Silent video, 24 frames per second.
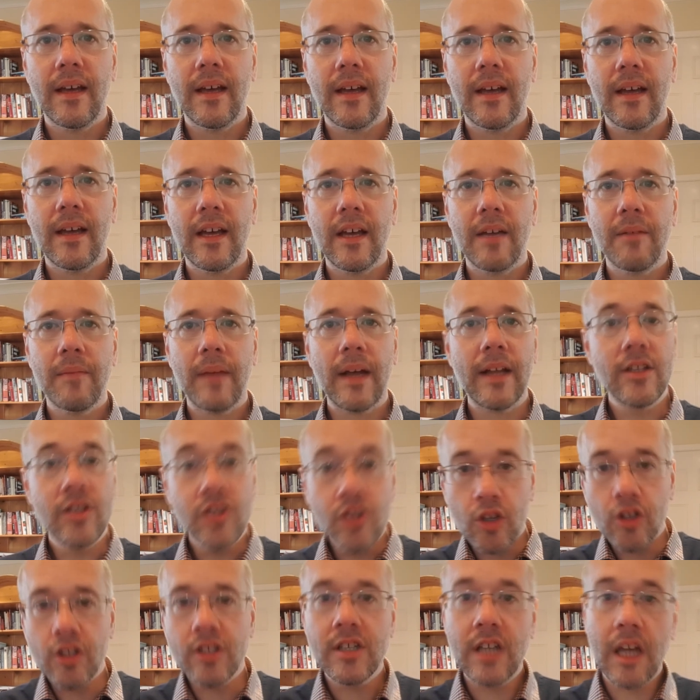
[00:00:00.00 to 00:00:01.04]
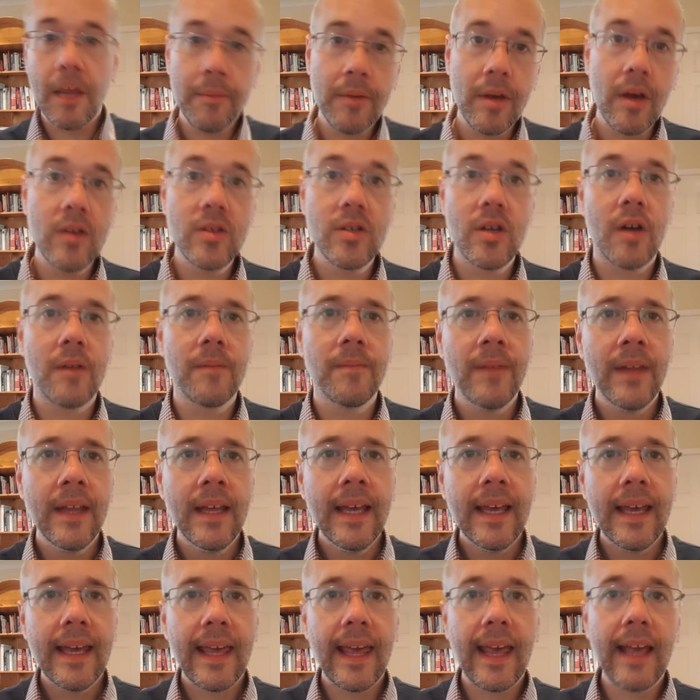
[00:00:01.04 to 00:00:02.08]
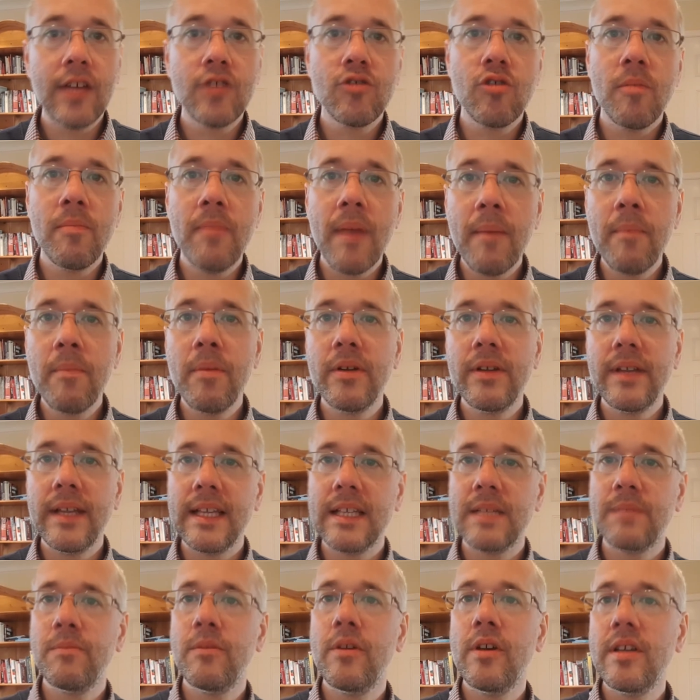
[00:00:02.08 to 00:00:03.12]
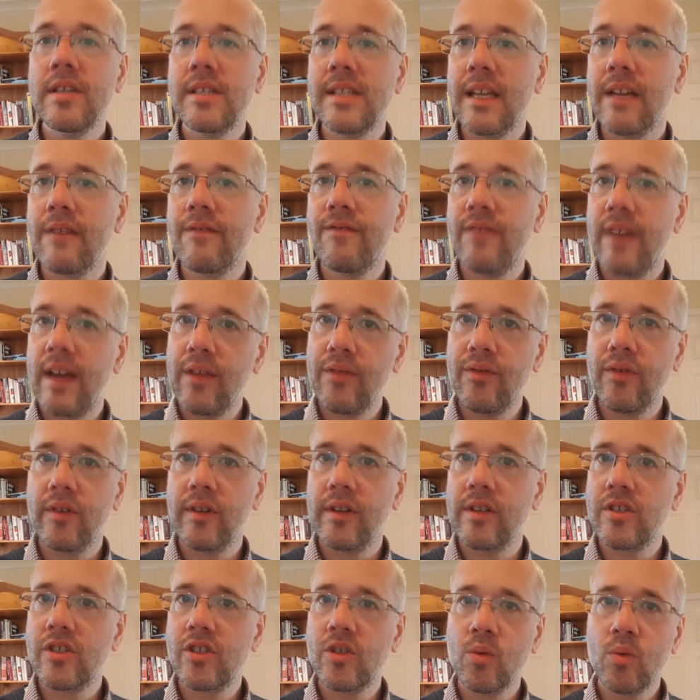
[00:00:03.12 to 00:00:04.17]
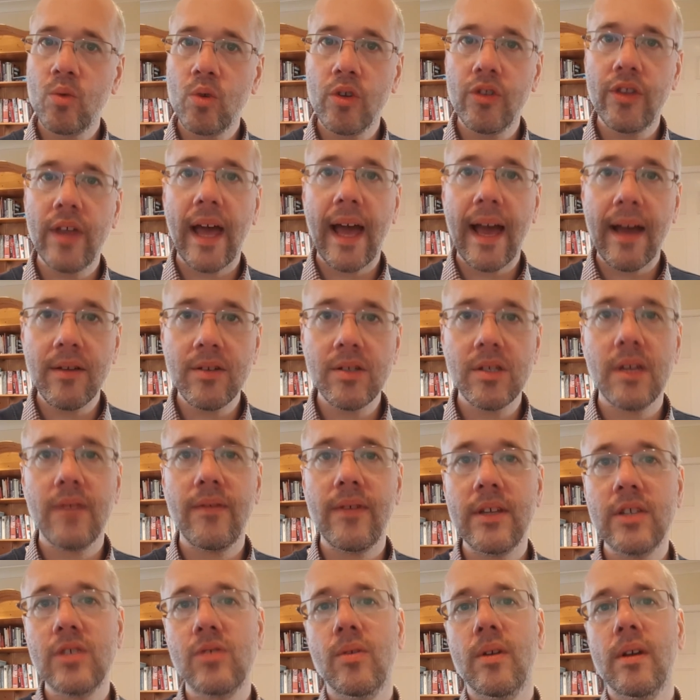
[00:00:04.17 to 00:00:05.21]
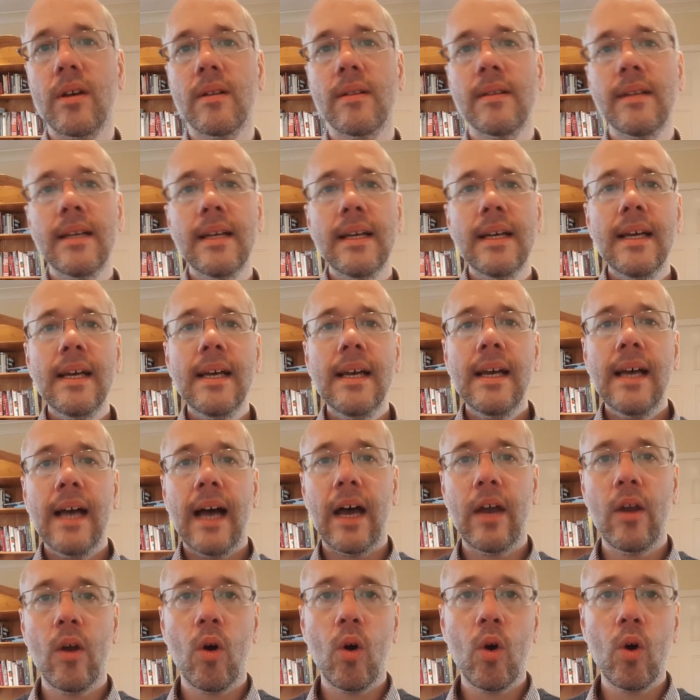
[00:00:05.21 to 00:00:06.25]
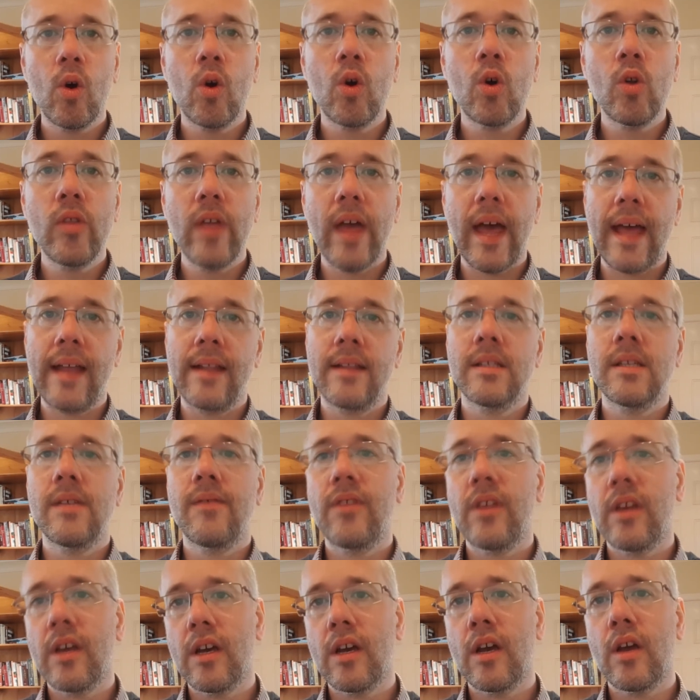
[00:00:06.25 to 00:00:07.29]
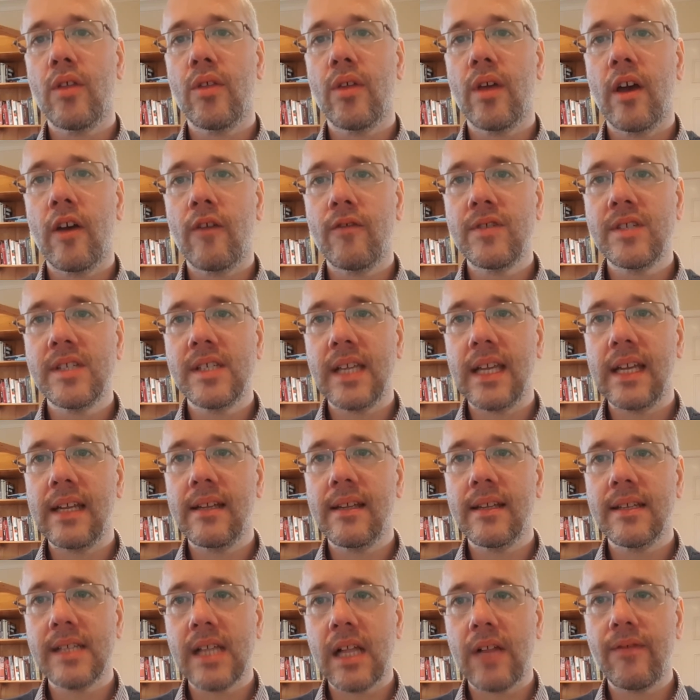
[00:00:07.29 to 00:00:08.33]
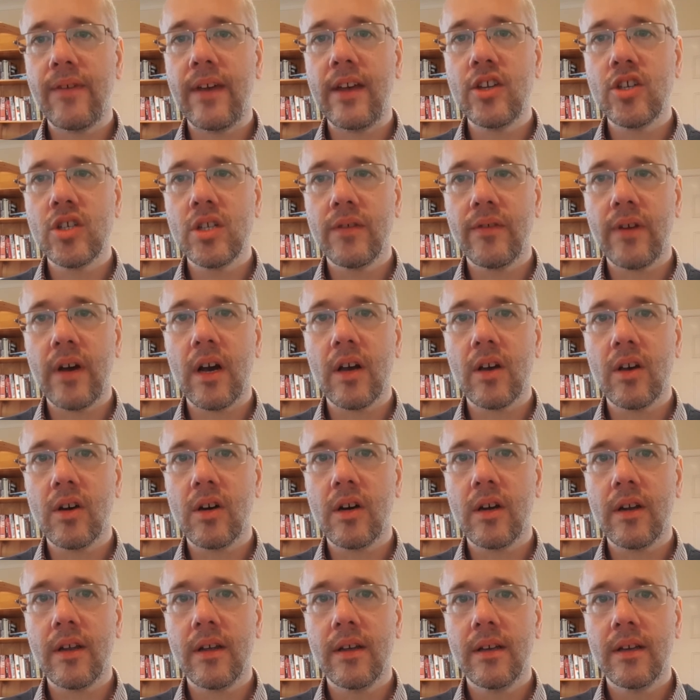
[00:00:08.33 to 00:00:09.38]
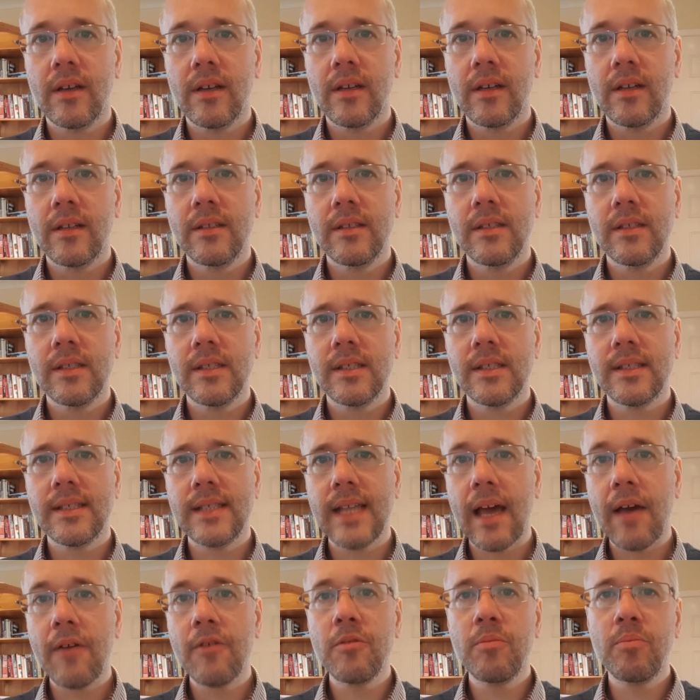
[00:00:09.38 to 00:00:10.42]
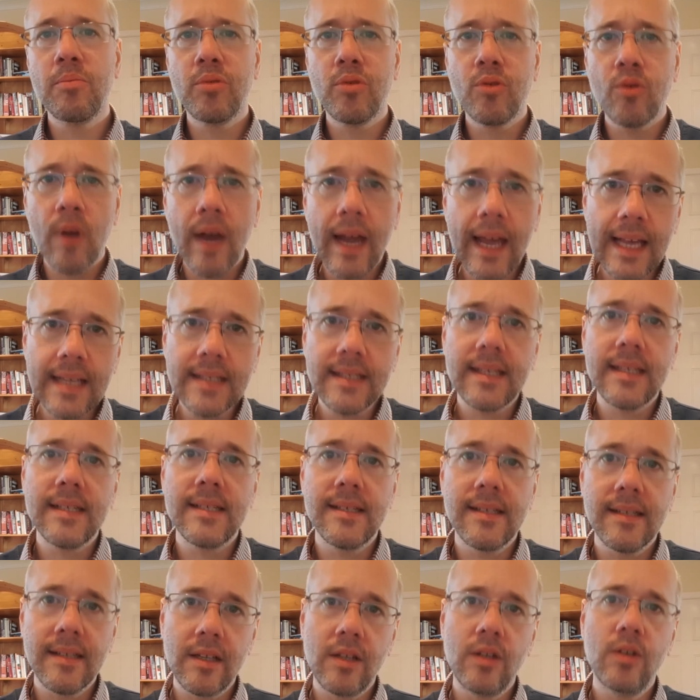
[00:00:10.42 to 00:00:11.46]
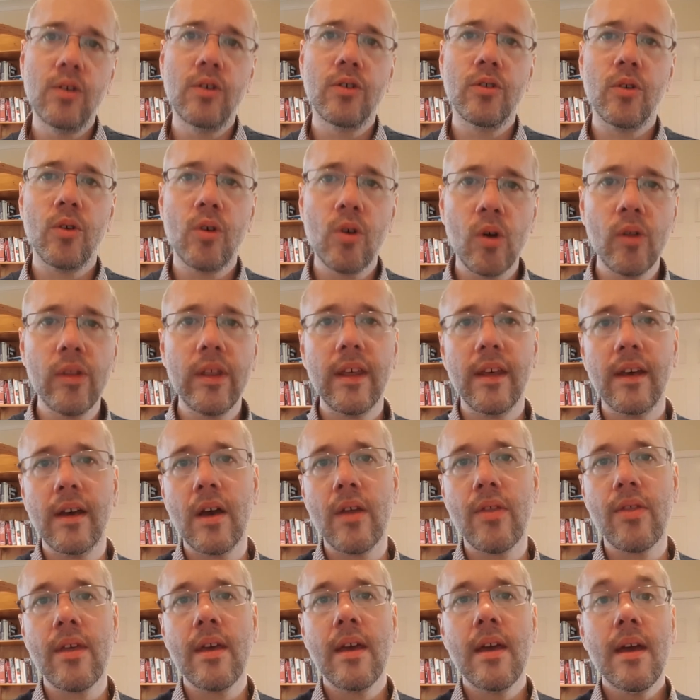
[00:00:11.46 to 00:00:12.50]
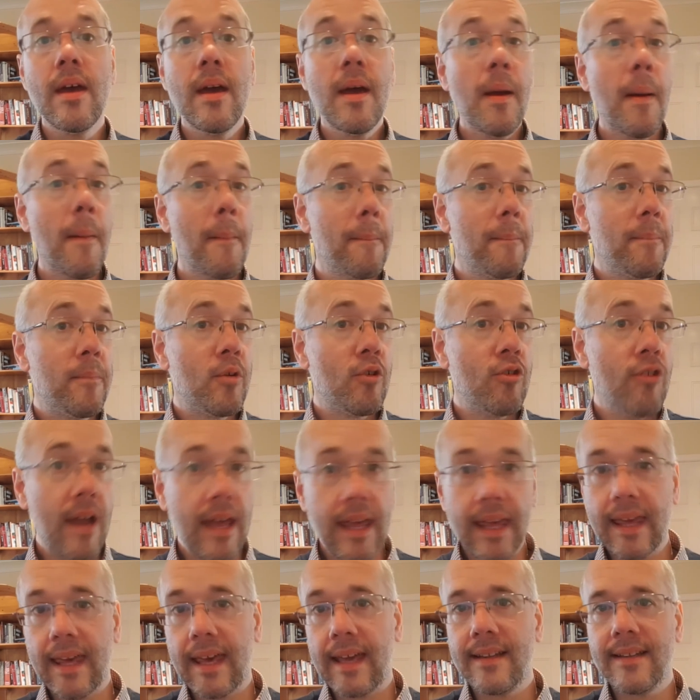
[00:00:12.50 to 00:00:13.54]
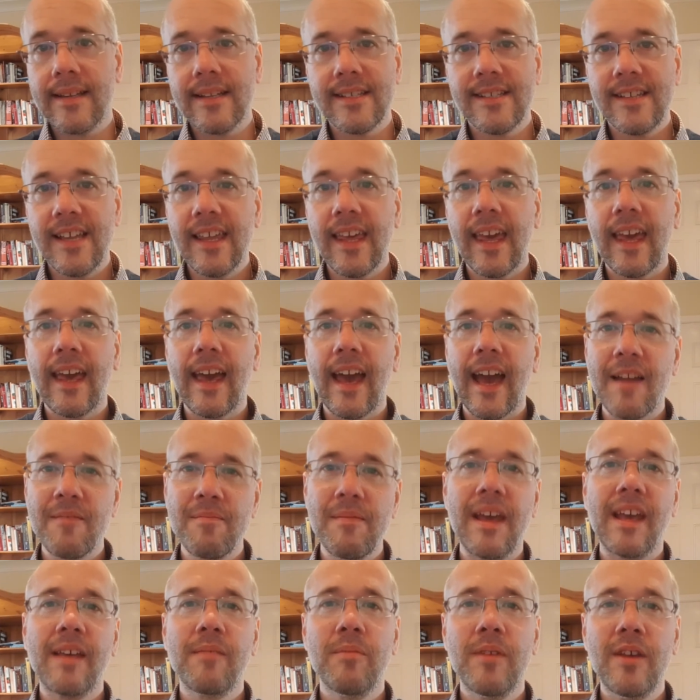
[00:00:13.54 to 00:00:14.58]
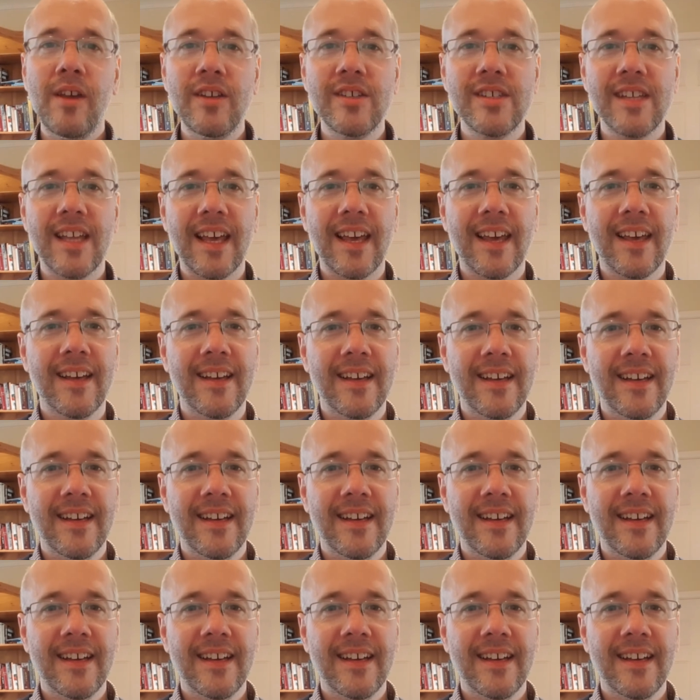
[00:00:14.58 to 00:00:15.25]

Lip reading: And so the psalm goes on. He has remembered his mercy and faithfulness toward the house of Israel, and all the ends of the earth have seen the salvation of our God. Sound praises to the Lord, all the earth. Break into singing and make music.